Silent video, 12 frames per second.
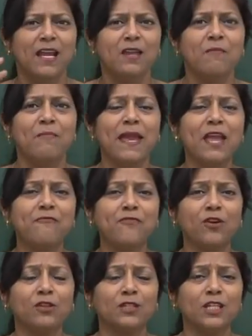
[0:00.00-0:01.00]
you may have
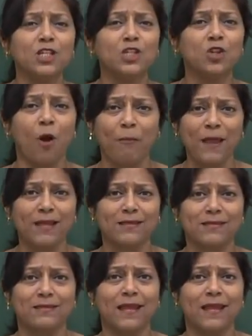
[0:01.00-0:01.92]
forgotten topics